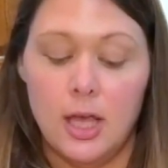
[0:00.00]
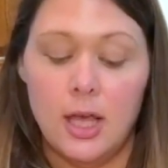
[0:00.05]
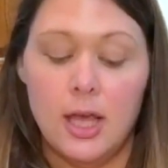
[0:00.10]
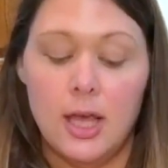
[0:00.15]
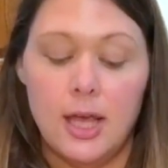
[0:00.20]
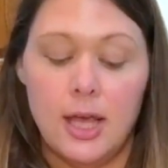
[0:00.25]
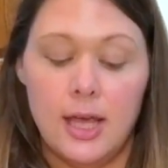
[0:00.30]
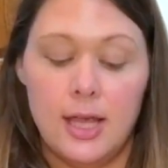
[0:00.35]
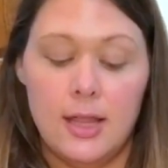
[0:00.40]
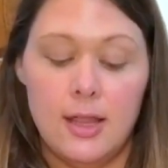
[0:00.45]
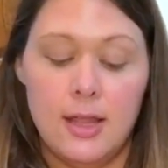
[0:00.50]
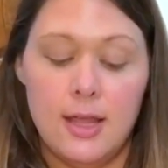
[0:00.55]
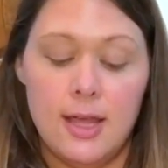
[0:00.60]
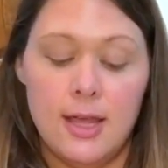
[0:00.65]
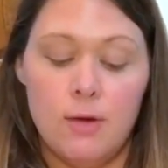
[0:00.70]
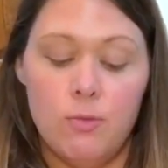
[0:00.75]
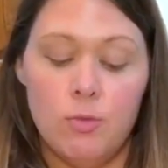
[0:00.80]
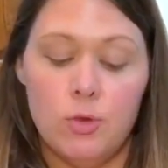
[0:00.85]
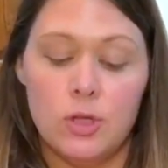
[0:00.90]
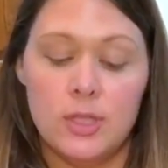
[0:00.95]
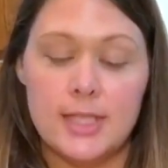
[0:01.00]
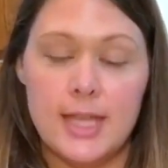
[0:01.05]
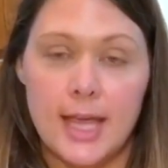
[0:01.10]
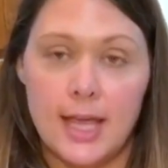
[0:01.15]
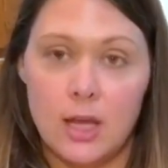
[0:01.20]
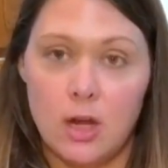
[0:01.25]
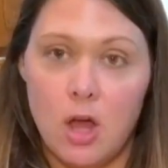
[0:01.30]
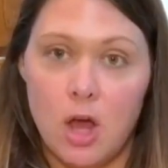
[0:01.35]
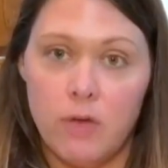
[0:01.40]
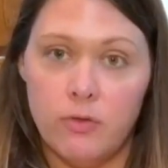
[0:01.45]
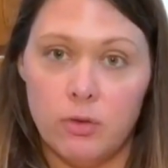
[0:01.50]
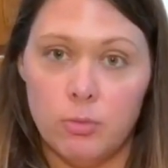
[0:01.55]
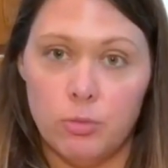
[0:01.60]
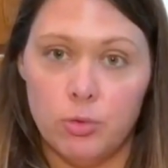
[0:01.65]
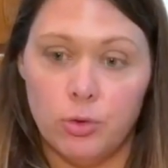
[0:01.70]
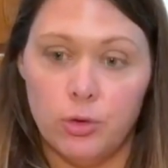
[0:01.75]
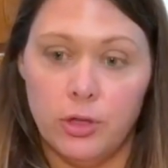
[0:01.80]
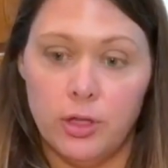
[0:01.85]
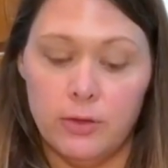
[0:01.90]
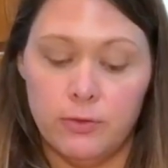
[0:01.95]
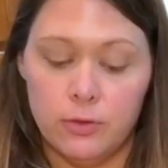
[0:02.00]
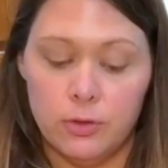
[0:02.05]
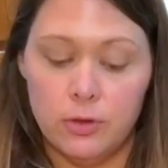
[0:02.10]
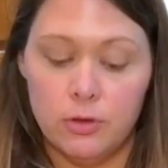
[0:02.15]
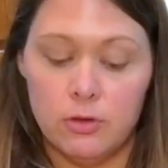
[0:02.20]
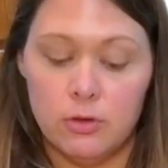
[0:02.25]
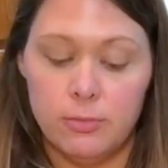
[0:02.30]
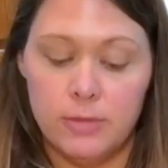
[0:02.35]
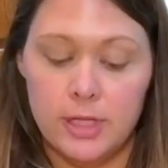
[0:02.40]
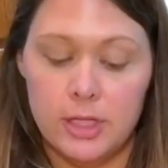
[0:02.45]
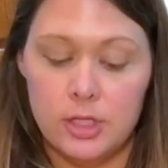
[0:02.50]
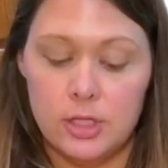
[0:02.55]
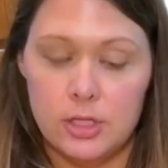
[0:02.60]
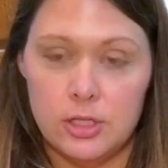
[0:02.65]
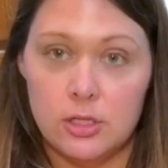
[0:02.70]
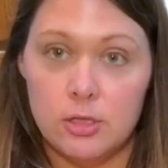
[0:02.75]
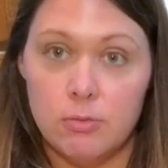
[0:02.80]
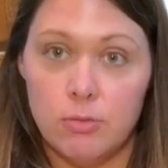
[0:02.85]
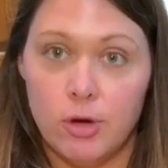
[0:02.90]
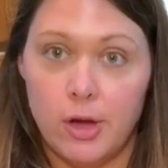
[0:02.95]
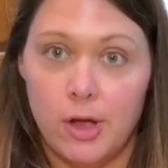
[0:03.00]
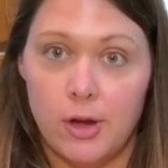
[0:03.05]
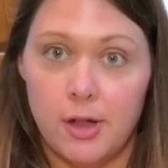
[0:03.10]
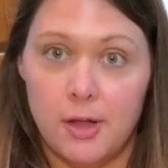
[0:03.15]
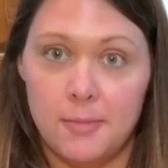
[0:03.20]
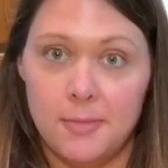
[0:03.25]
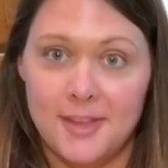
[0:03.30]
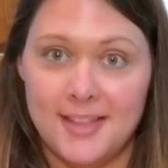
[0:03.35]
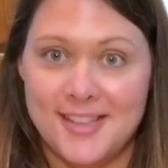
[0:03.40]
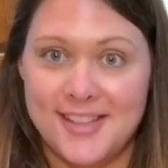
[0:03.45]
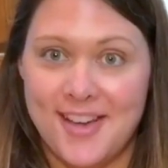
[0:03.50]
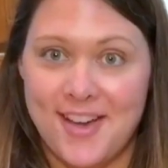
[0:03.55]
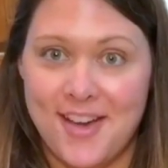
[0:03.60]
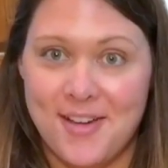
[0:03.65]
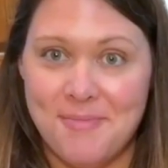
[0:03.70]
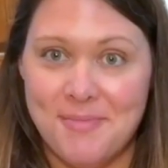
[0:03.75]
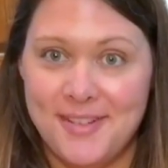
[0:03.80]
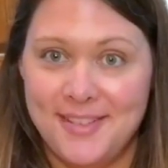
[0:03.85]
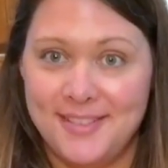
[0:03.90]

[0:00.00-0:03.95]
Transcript: And then we'll take it off and broil it for a little bit just to brown up the top.